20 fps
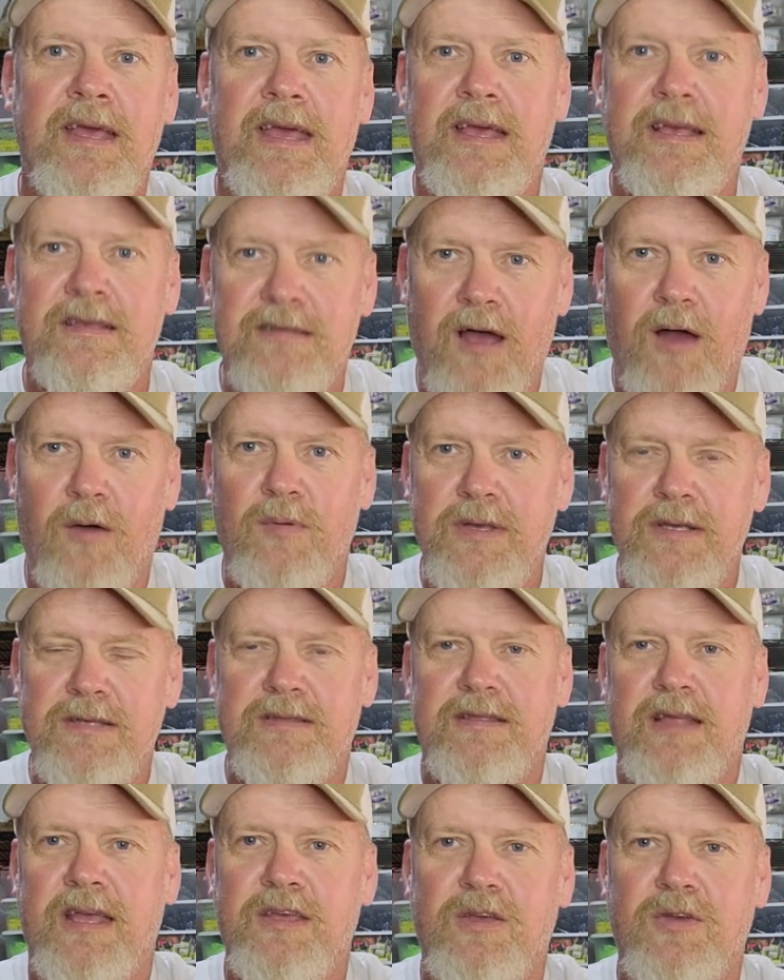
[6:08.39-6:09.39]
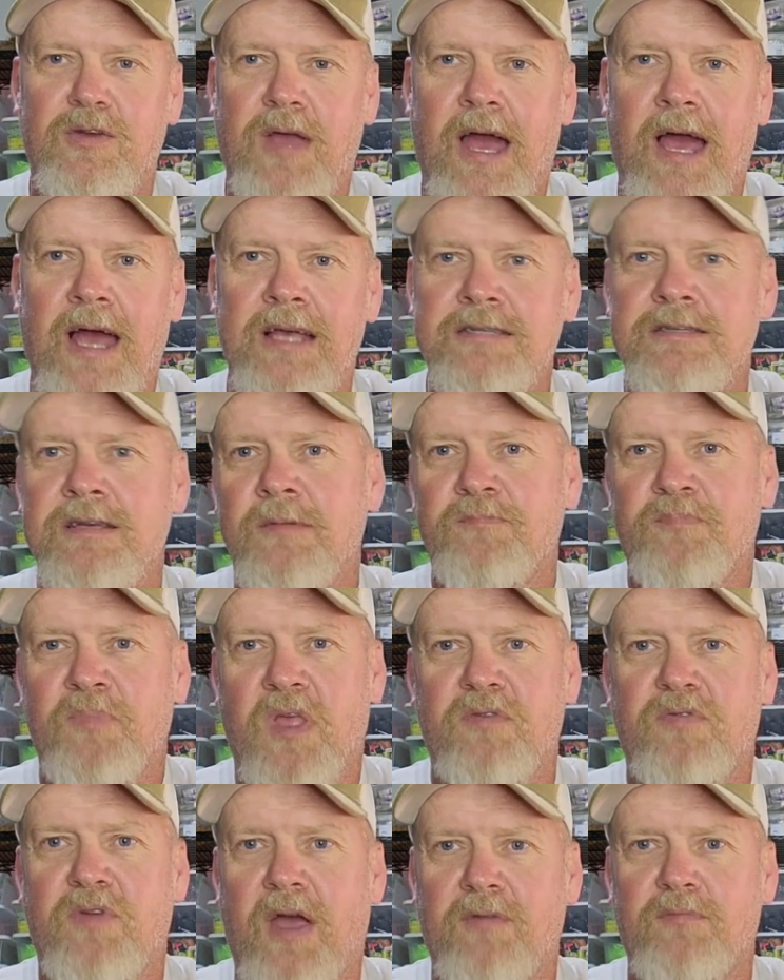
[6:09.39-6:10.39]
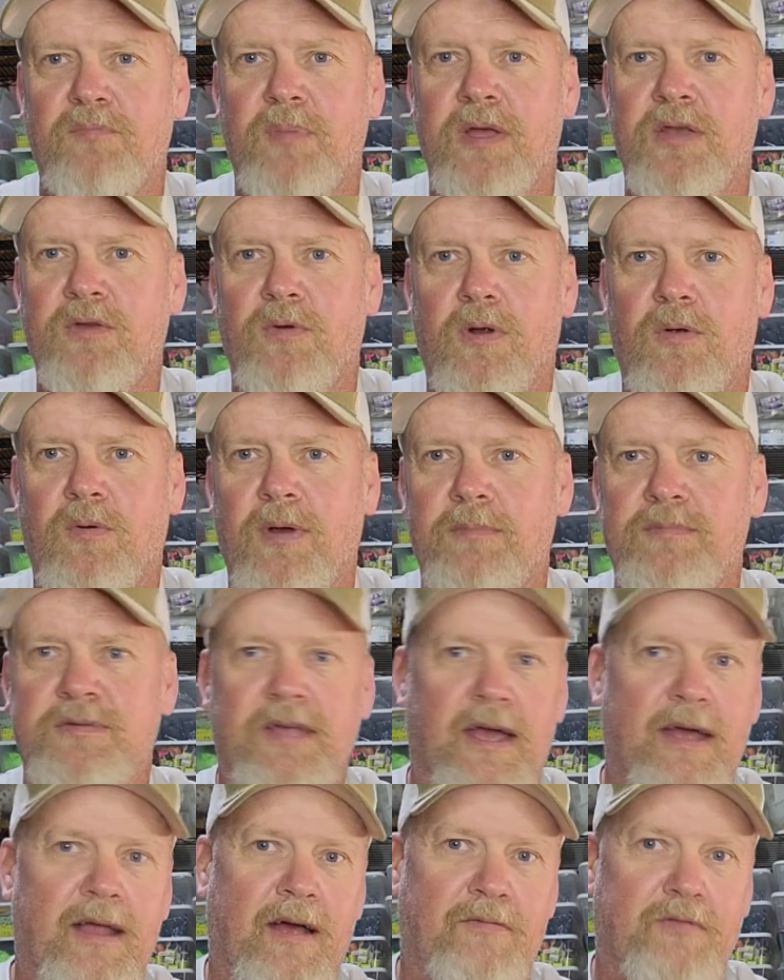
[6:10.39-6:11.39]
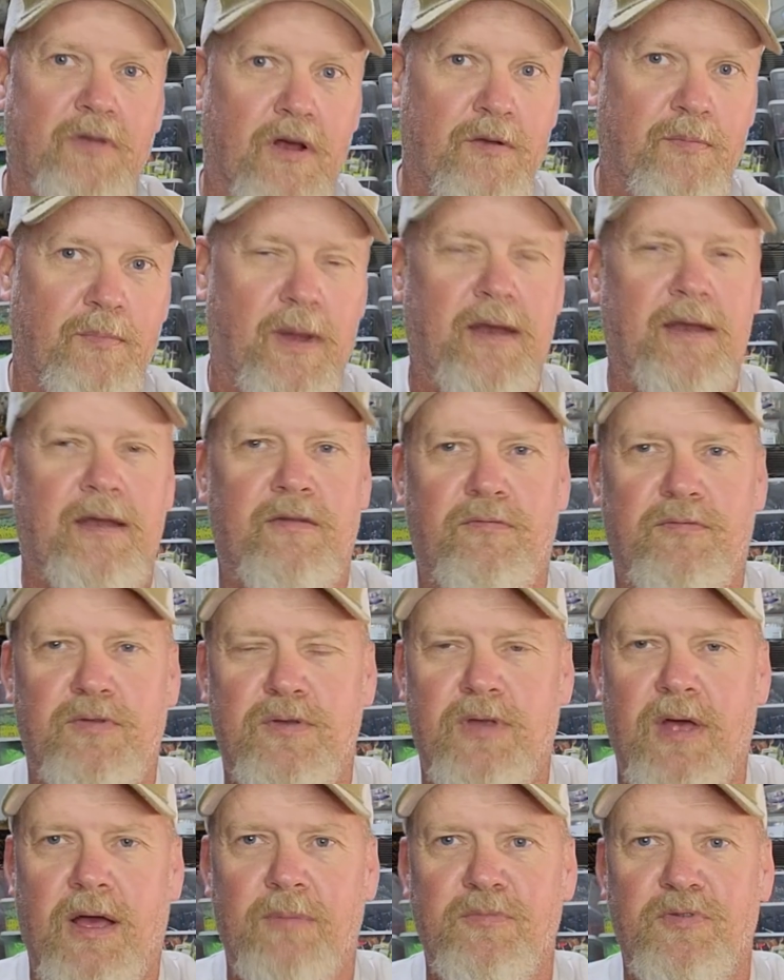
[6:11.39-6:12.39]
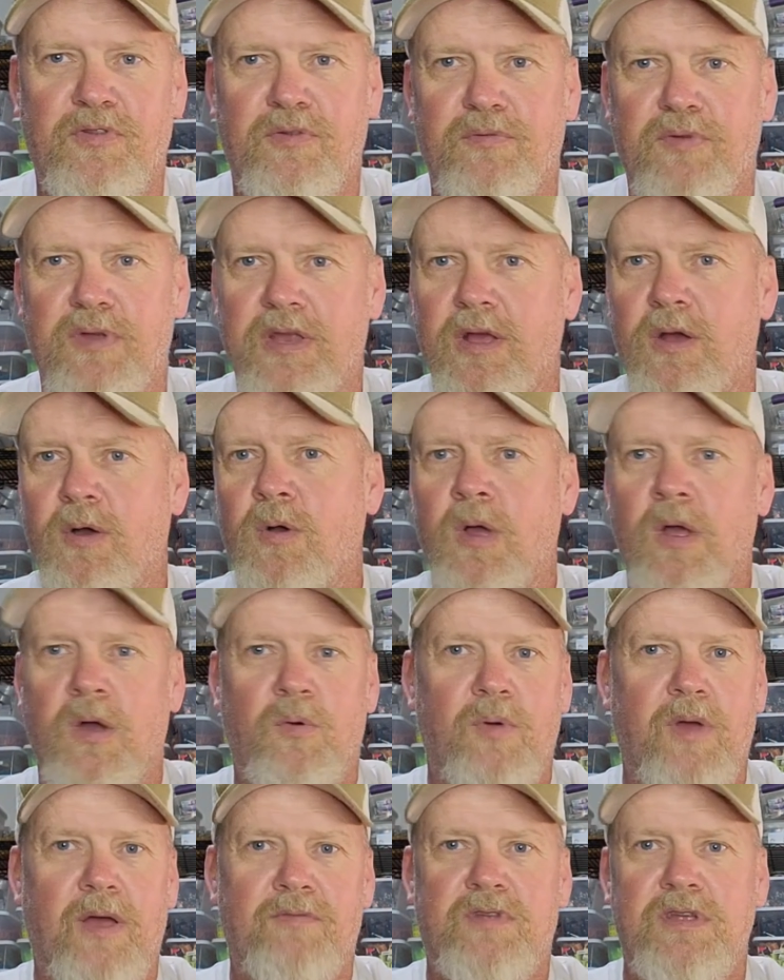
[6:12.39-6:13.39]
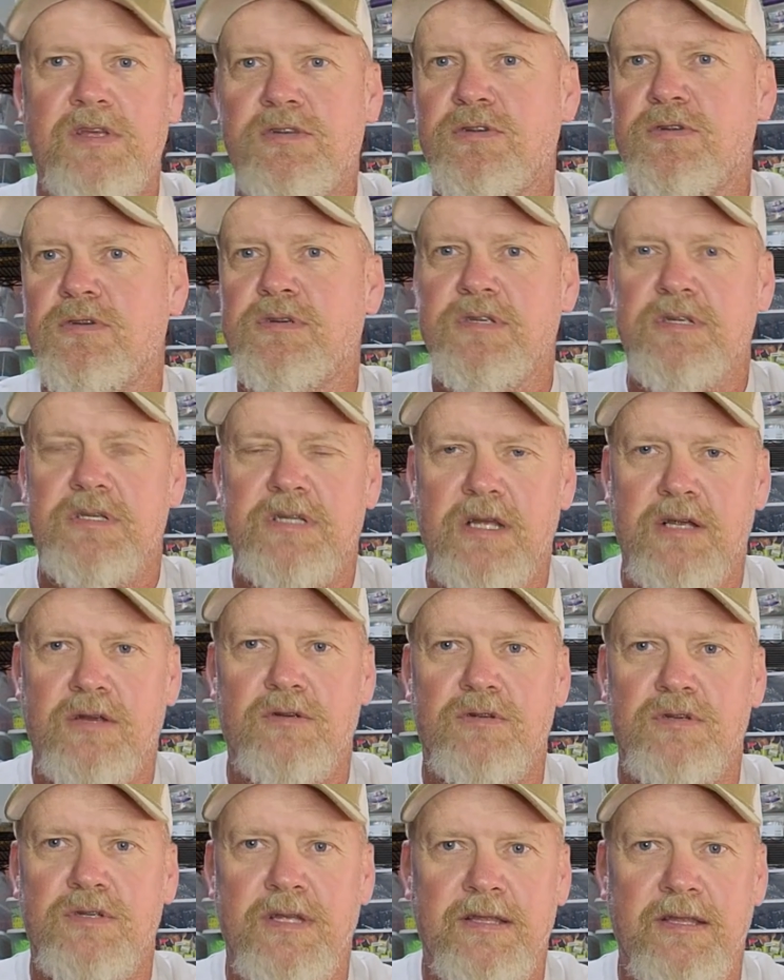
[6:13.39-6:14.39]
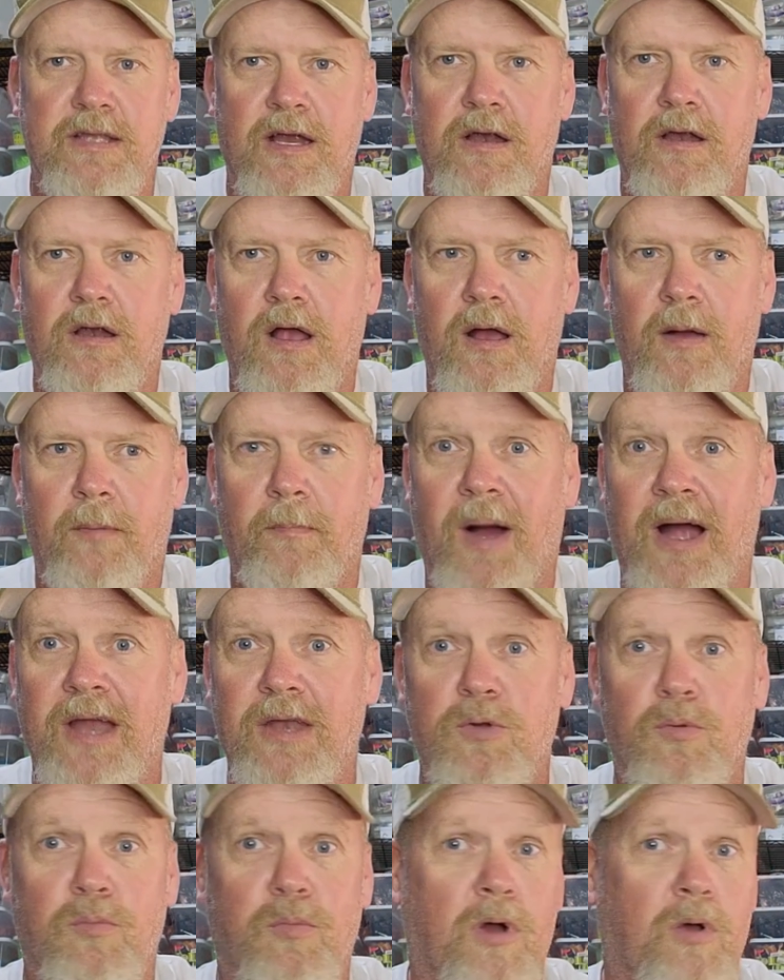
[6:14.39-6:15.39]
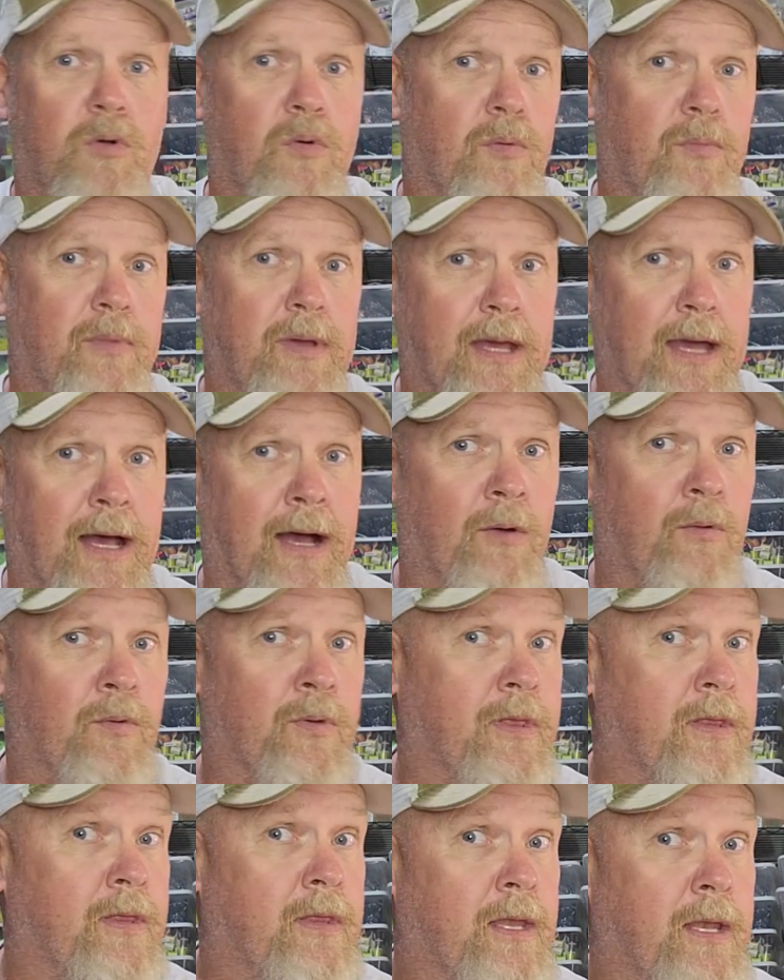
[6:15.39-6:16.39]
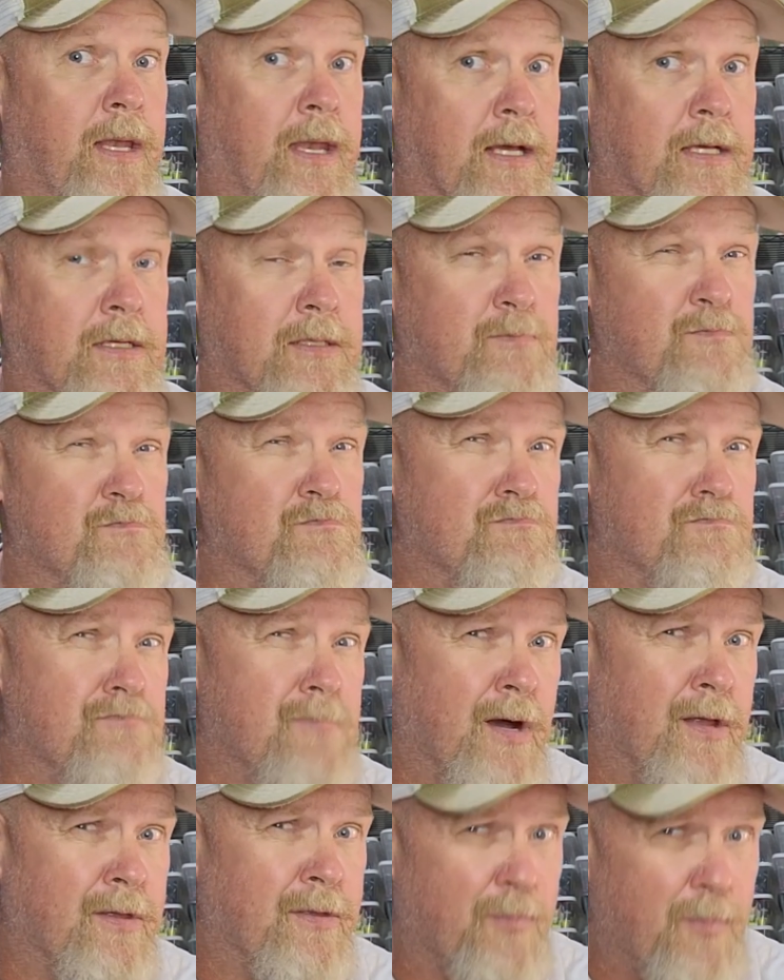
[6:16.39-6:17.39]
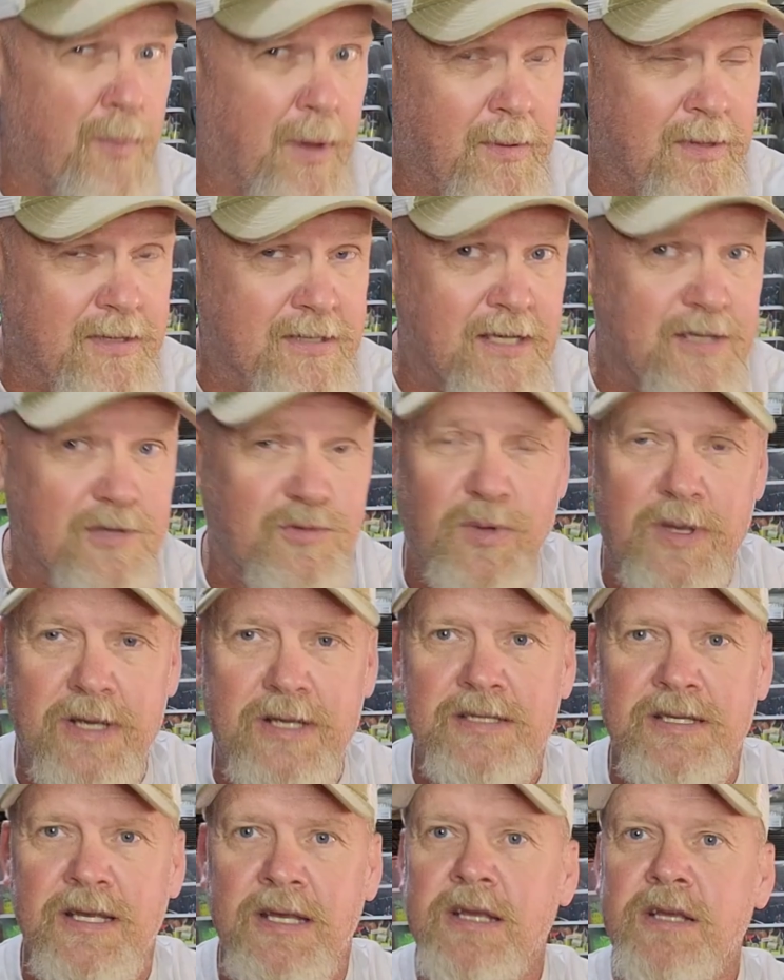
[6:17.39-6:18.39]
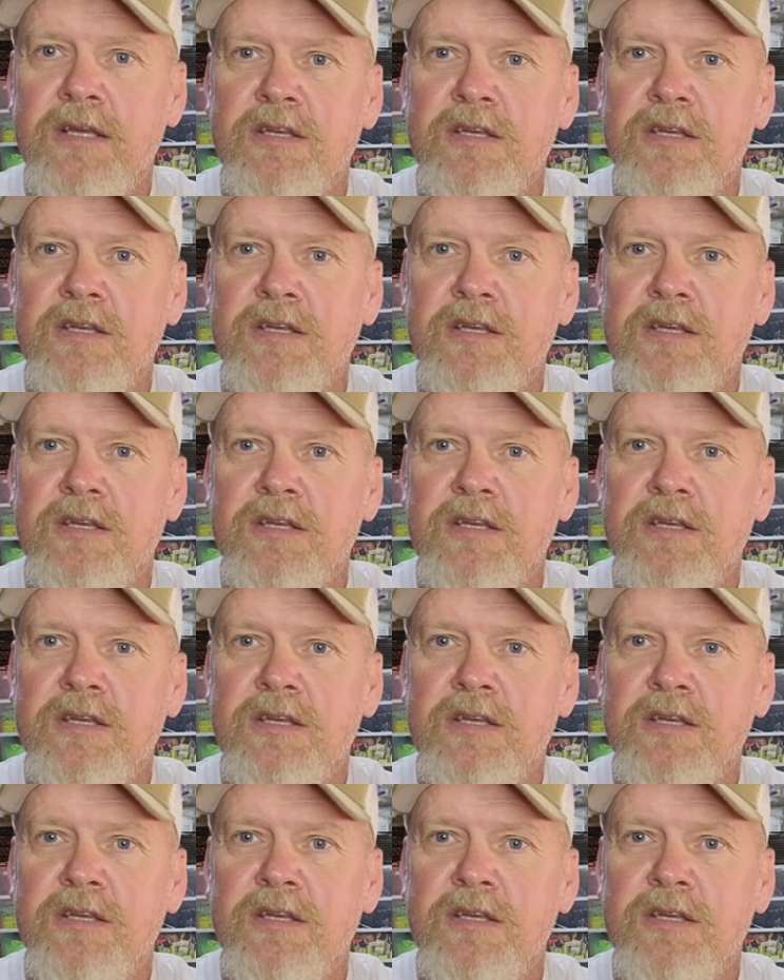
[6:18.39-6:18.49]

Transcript: As always, thank you guys. If you haven't been to our website, I've talked about it a few times in the video. We have t-shirts and stickers in there. My new book will be out within the next month, maybe 6 weeks.